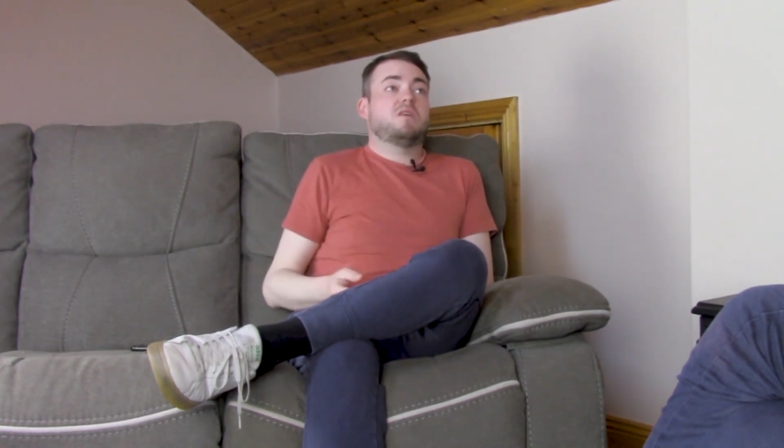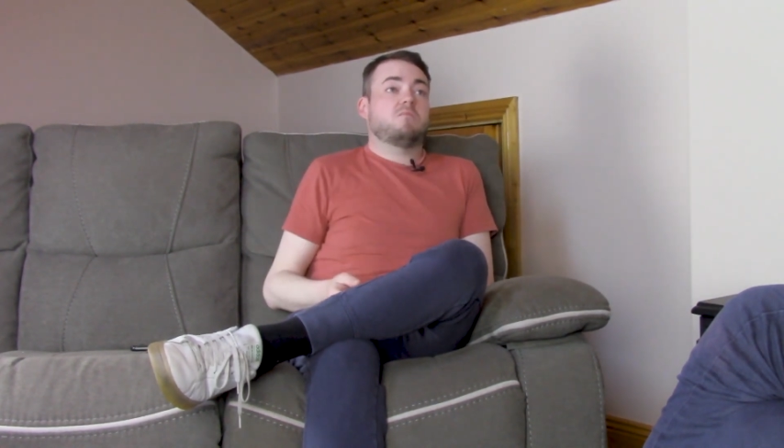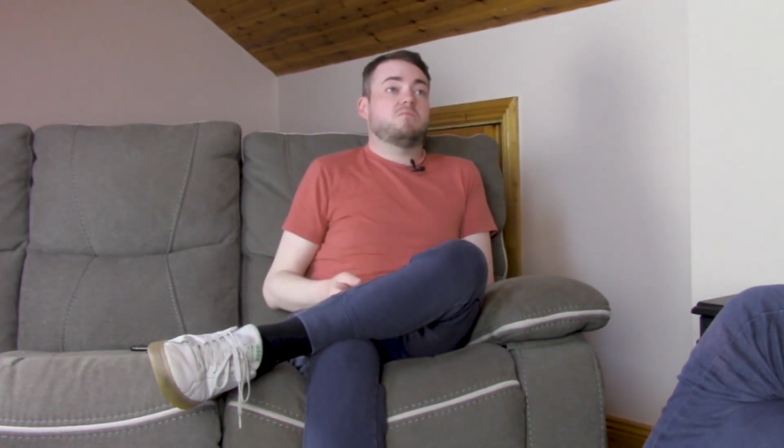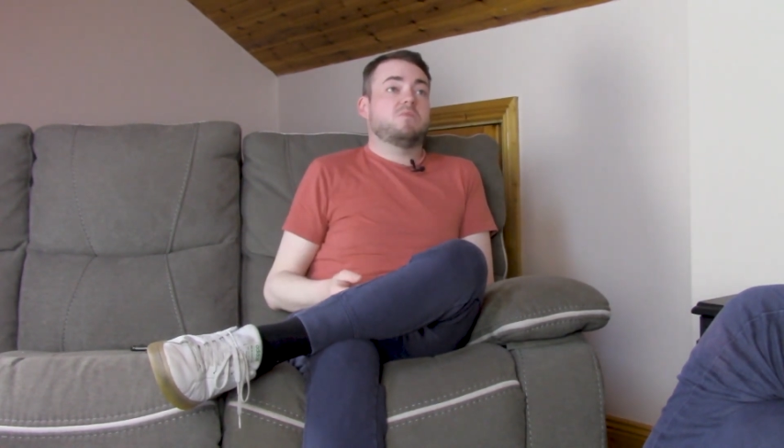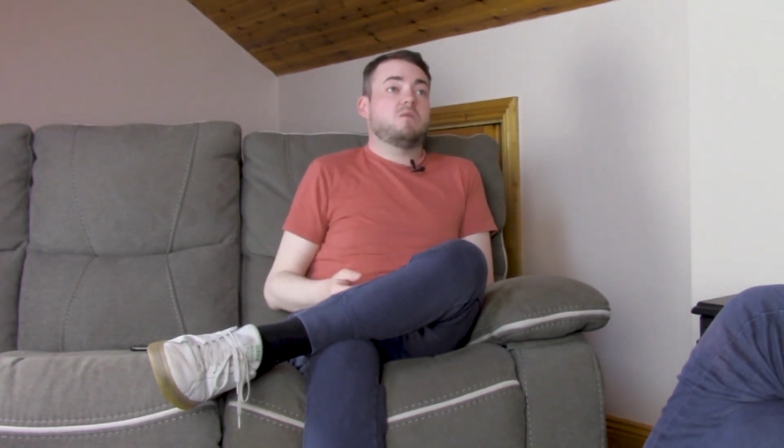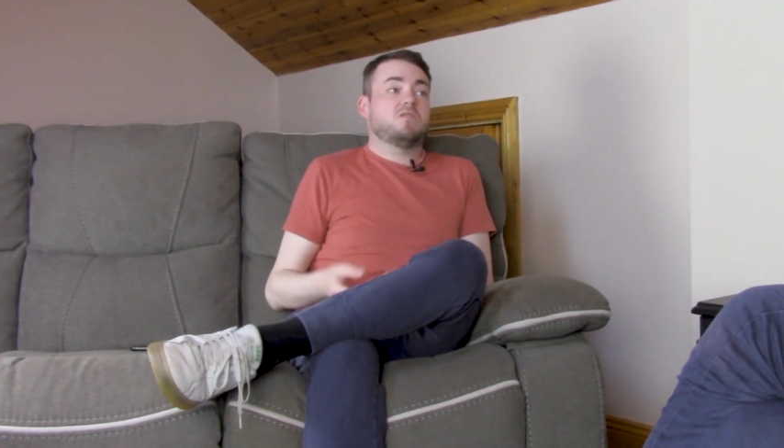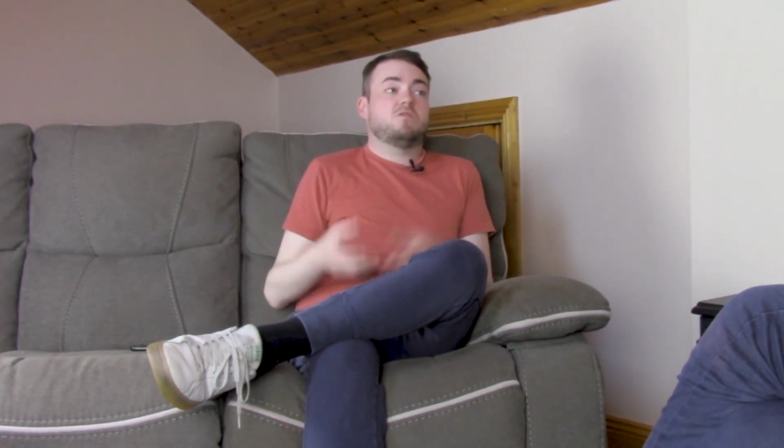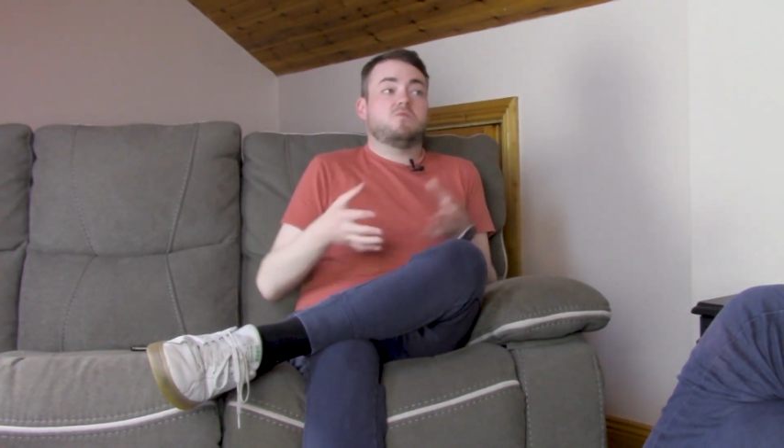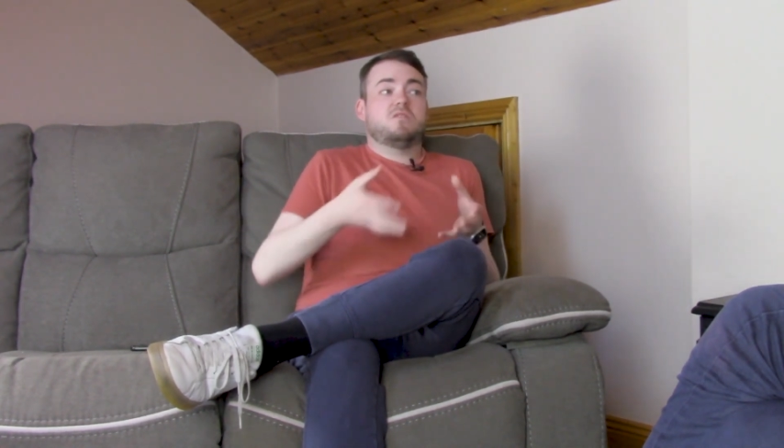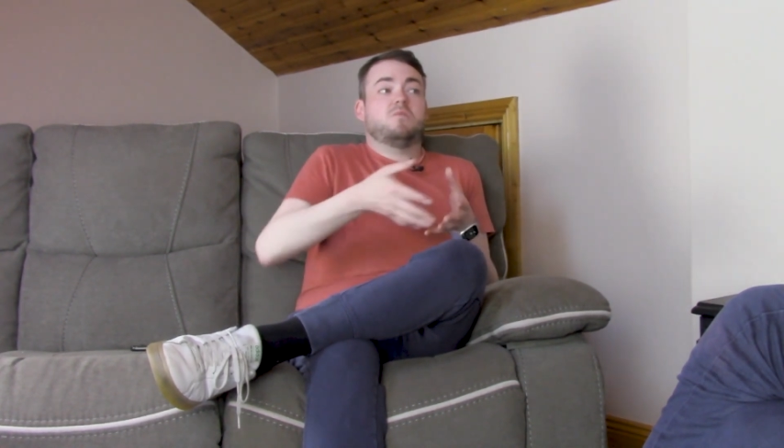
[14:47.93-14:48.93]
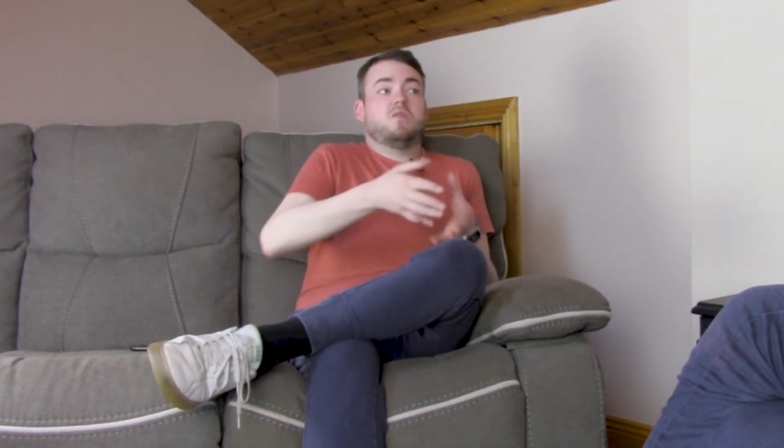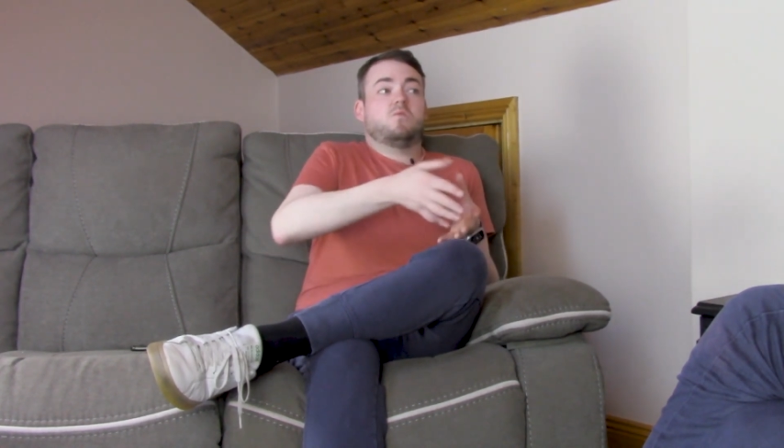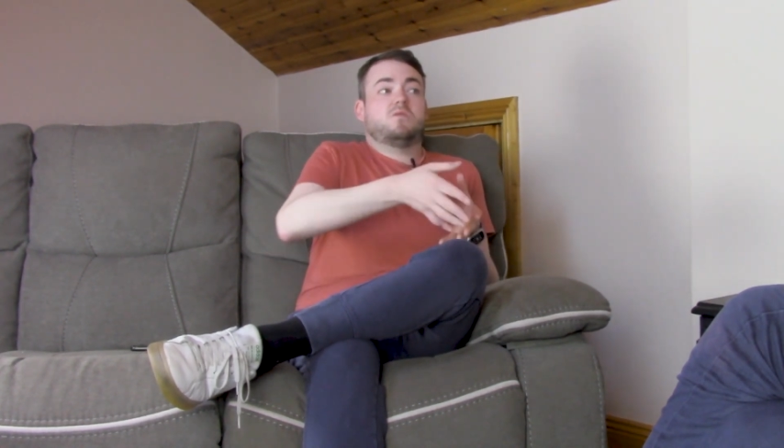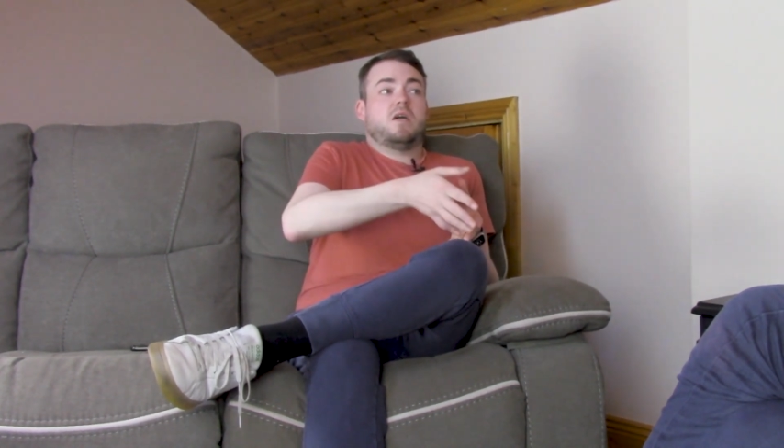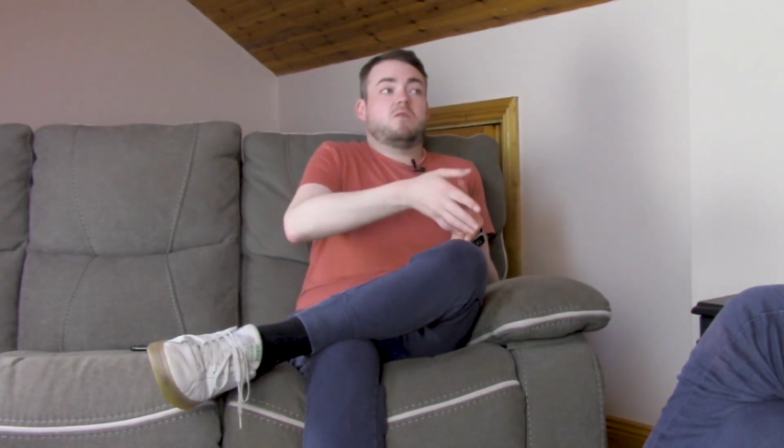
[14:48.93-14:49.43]
be able to do this in
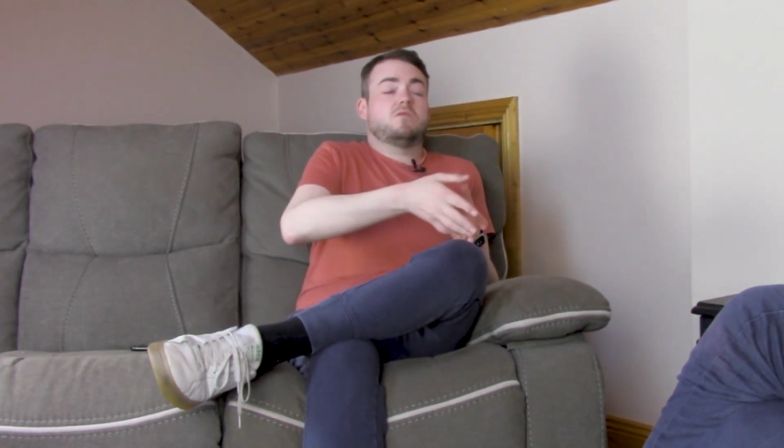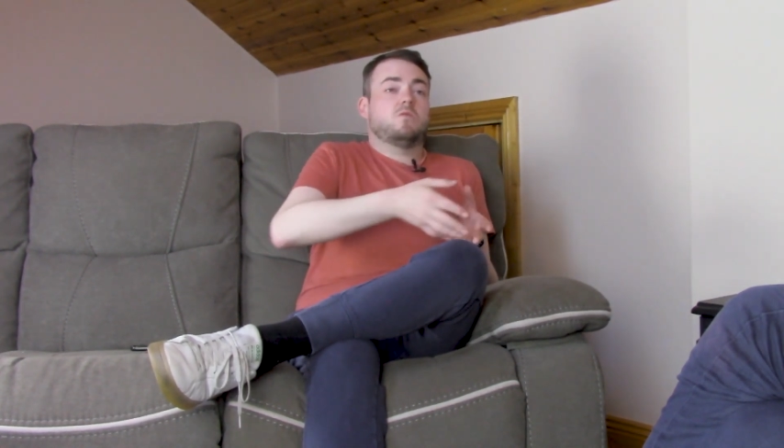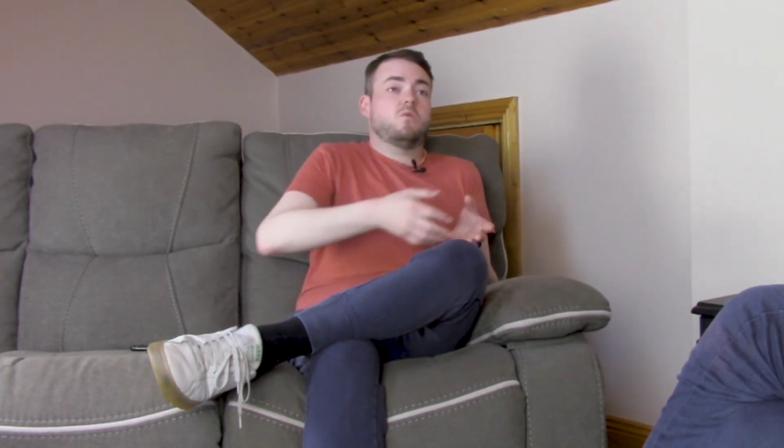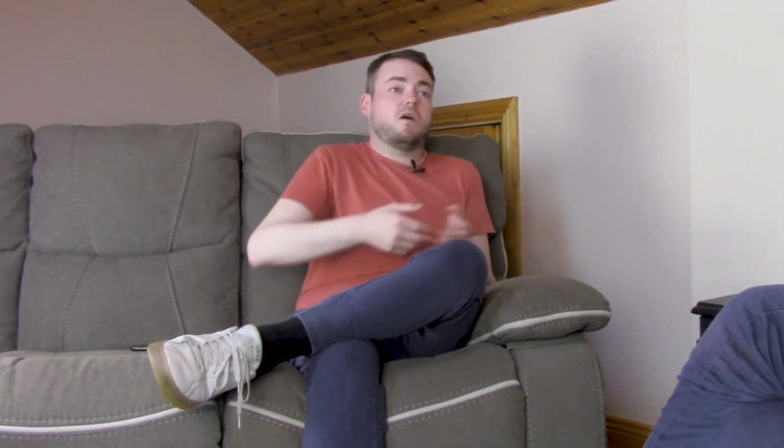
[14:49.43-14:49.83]
my own town too.